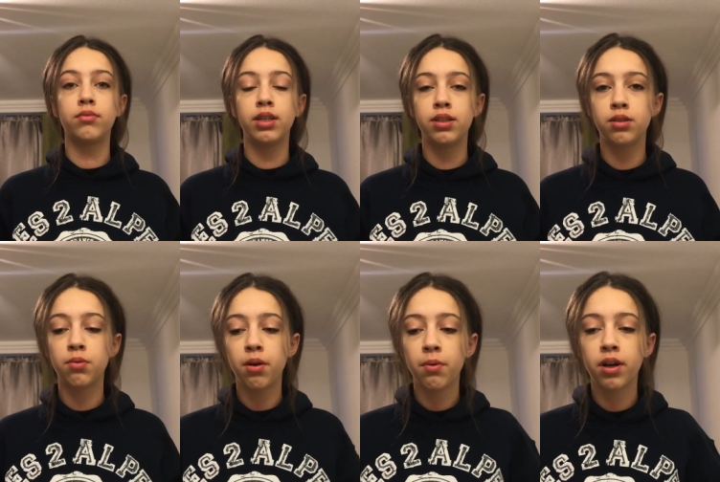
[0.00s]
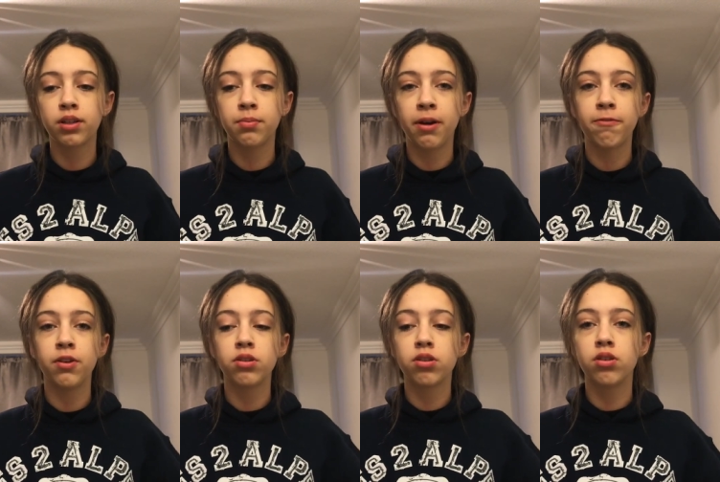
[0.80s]
This is what I'm wearing to
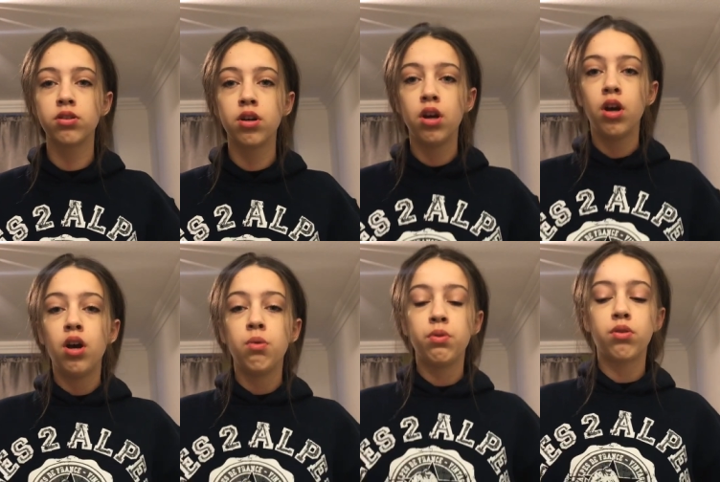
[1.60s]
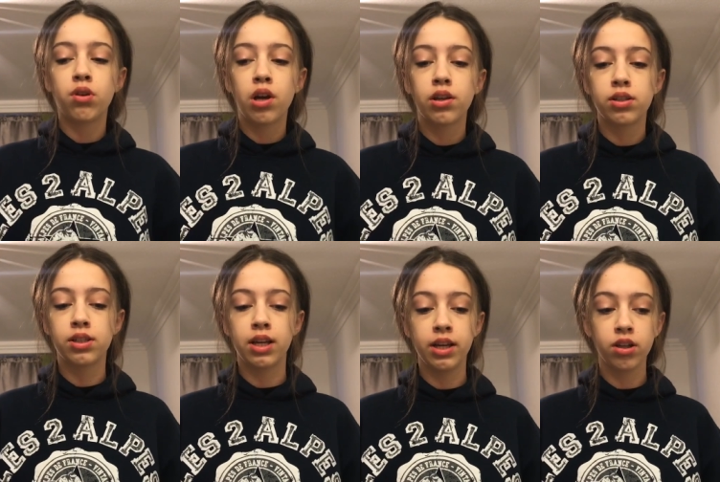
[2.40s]
breakfast because we're not going
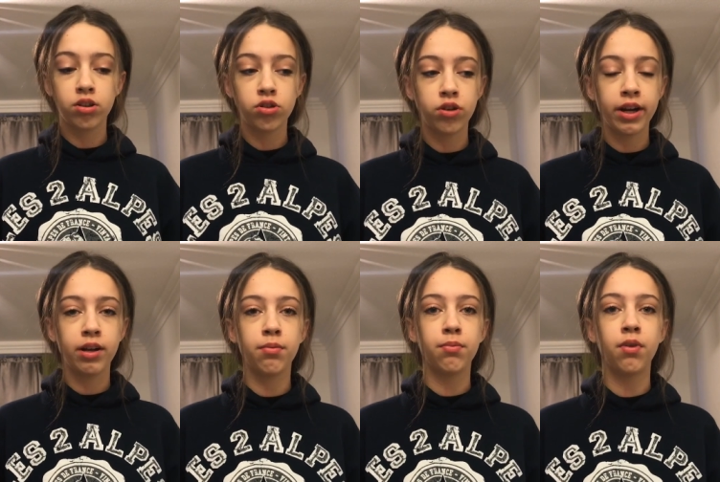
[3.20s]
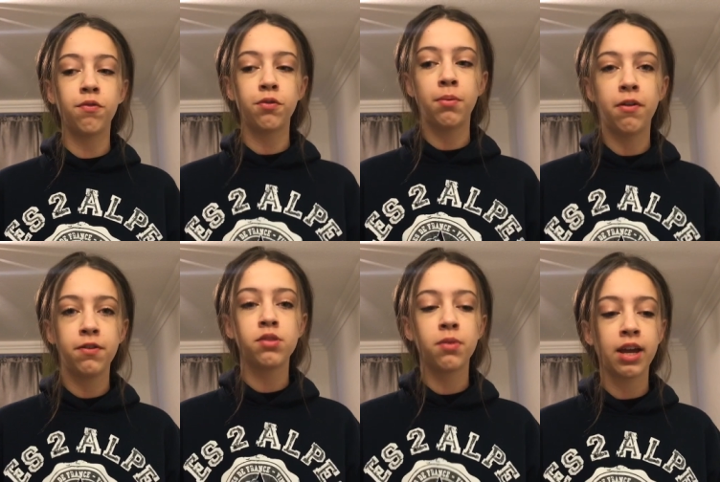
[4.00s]
skiing straight after breakfast.